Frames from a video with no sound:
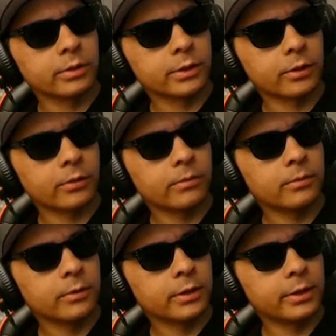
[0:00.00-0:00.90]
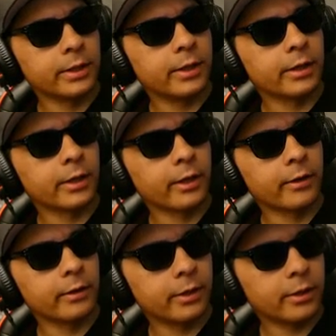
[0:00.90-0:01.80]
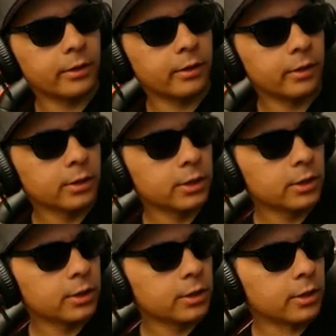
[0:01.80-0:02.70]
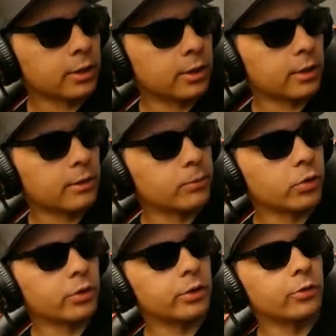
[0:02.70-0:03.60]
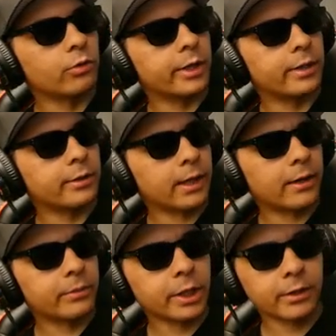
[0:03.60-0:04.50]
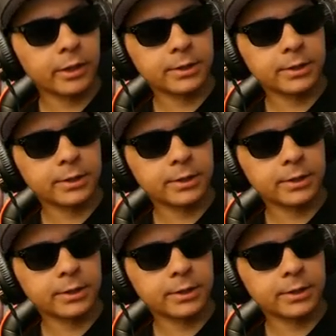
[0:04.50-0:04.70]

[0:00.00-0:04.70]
or so. Yeah, and then, I'm gonna do Red. I'm not